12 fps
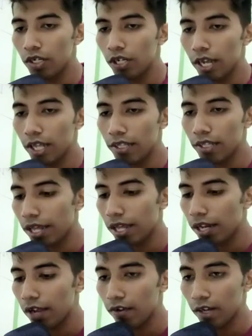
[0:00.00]
and then
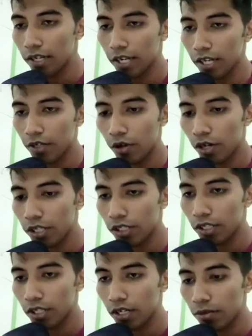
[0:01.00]
I will again calling the
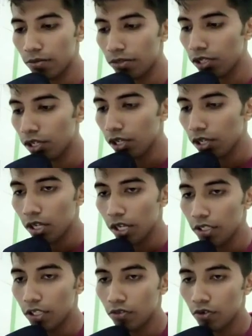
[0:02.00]
nums, and
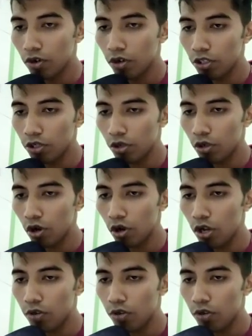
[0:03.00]
this will also call.